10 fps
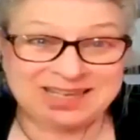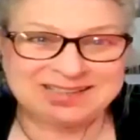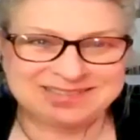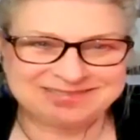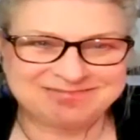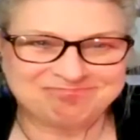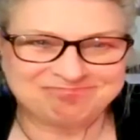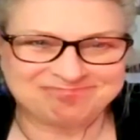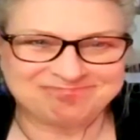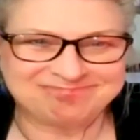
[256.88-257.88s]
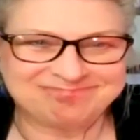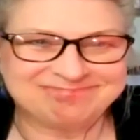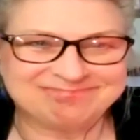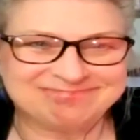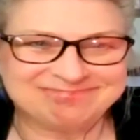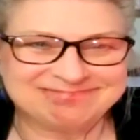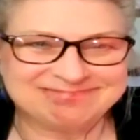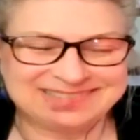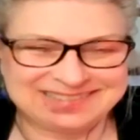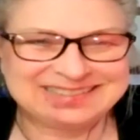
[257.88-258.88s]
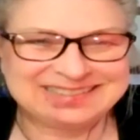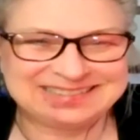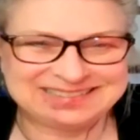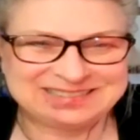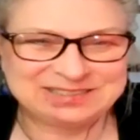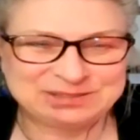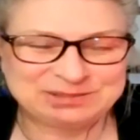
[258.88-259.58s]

sports utility? You know, you